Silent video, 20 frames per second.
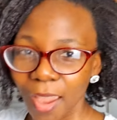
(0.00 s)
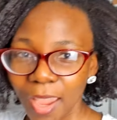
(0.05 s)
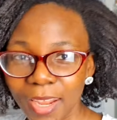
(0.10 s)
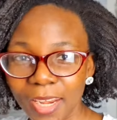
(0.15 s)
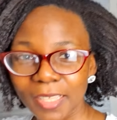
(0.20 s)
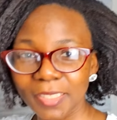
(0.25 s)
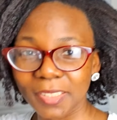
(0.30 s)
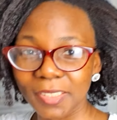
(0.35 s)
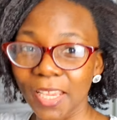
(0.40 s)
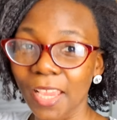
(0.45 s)
it
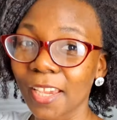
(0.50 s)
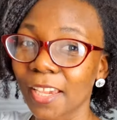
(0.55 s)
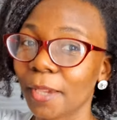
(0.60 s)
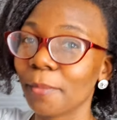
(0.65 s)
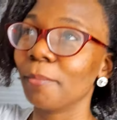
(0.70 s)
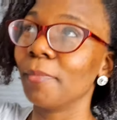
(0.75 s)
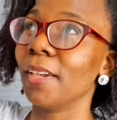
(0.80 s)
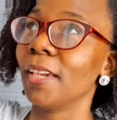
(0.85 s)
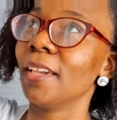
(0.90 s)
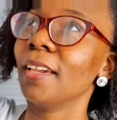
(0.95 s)
has
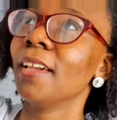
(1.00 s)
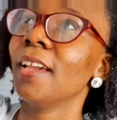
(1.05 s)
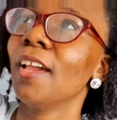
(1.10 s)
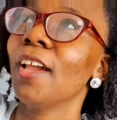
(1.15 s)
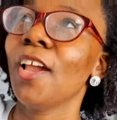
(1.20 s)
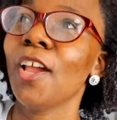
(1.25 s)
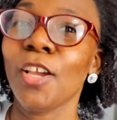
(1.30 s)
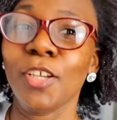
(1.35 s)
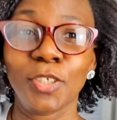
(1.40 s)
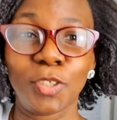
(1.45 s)
taken me
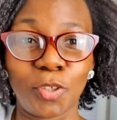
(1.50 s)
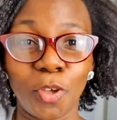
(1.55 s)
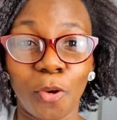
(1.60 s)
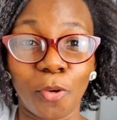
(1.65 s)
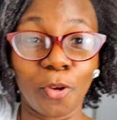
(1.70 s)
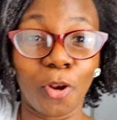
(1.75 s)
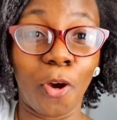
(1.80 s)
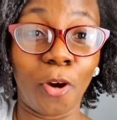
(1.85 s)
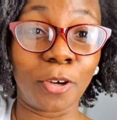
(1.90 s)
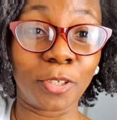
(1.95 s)
so
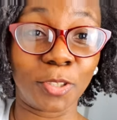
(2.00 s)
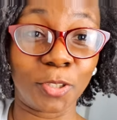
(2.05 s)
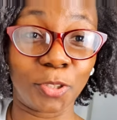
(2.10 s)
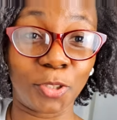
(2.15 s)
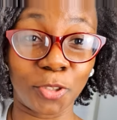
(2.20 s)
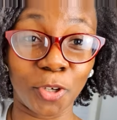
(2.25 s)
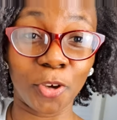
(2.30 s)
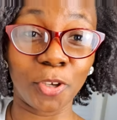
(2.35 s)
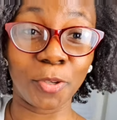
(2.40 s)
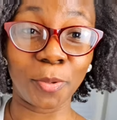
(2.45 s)
long to
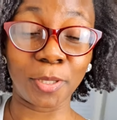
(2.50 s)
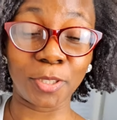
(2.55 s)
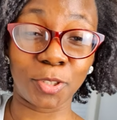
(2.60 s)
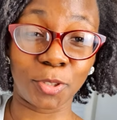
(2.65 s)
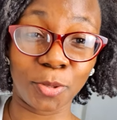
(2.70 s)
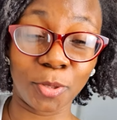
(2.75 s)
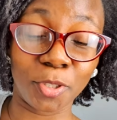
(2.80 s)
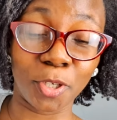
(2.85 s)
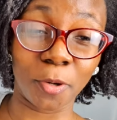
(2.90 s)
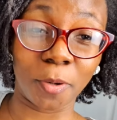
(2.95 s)
show you a
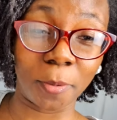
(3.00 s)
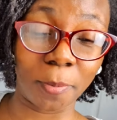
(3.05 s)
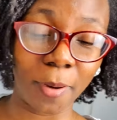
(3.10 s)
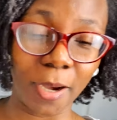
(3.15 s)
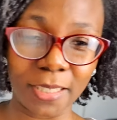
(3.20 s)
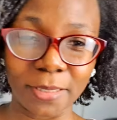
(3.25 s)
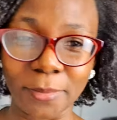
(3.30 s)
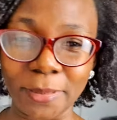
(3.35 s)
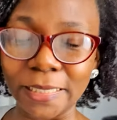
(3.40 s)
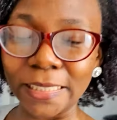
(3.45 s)
studio
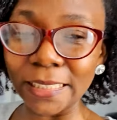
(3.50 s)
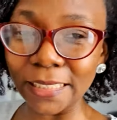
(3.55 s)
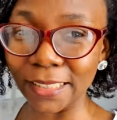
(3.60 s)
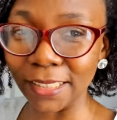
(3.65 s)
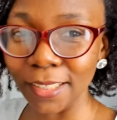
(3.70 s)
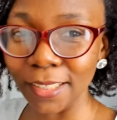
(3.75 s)
apartment.